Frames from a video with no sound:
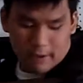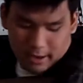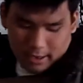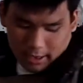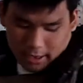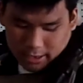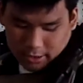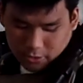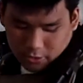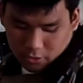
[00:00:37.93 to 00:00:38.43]
I
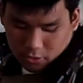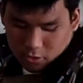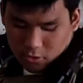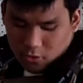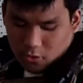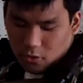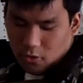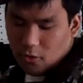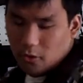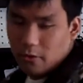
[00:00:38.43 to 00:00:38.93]
got
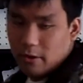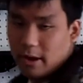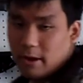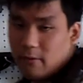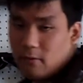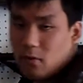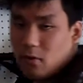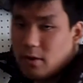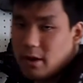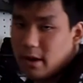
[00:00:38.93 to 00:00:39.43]
dual
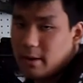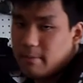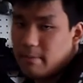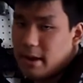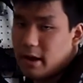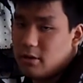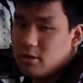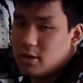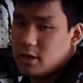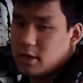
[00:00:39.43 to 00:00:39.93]
M14
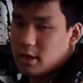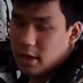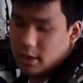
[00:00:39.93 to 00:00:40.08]
pouches.